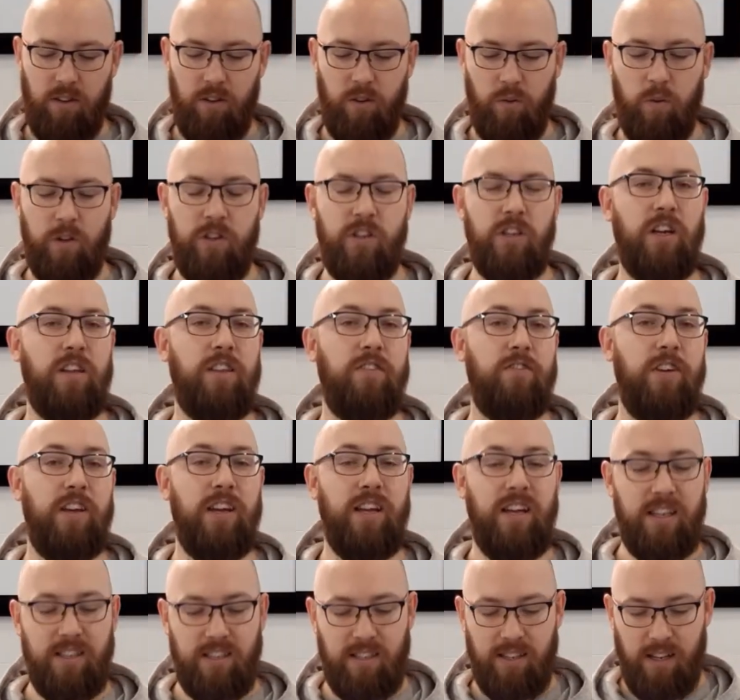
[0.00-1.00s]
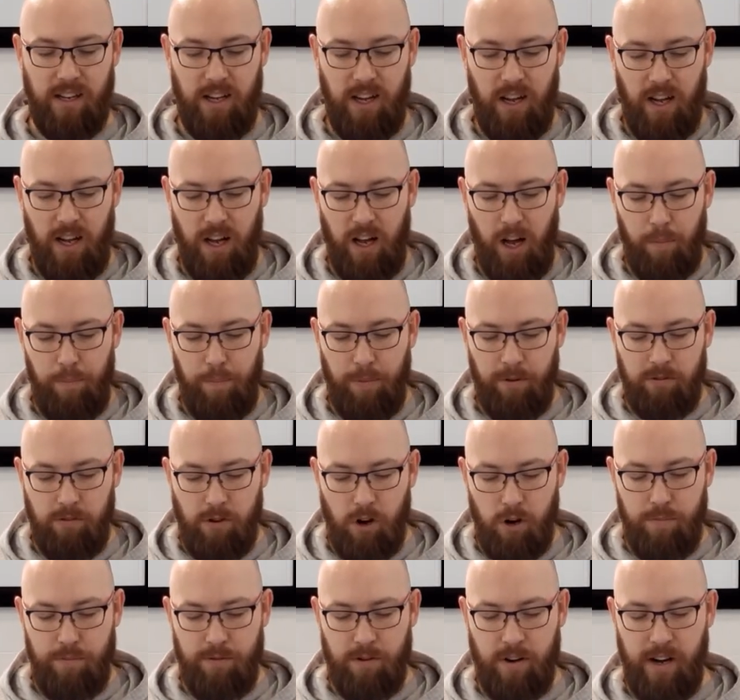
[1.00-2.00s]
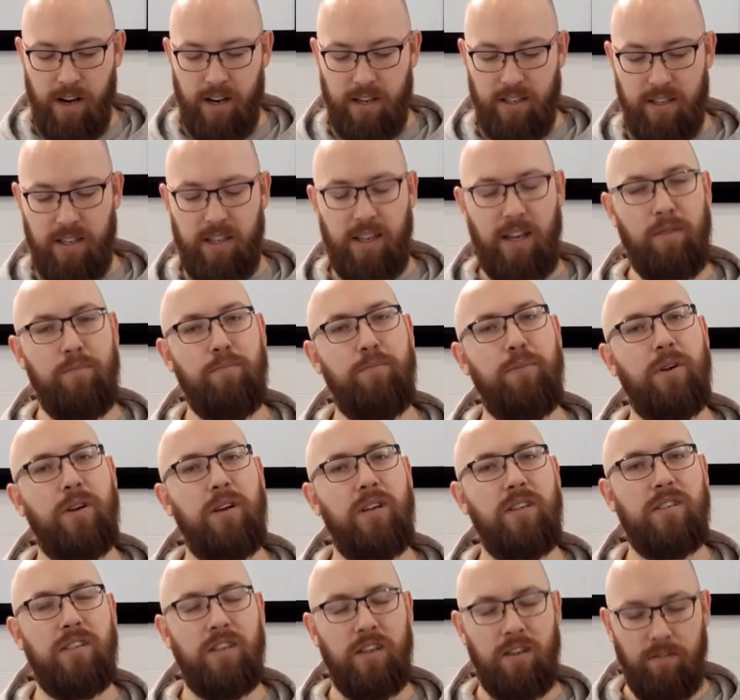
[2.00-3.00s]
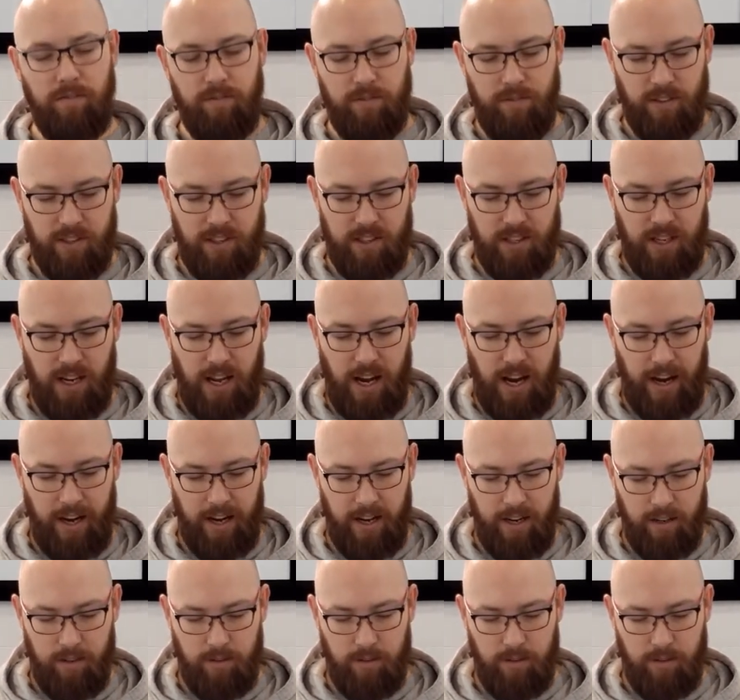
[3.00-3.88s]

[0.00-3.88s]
which I feel is appropriate and pertinent for today.